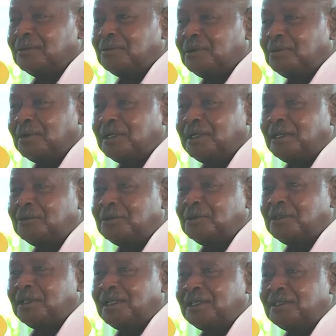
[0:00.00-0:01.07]
When I go
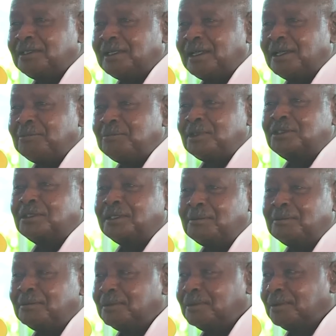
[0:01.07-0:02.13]
there, I meet
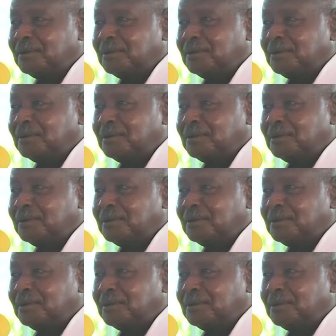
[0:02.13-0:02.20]
them.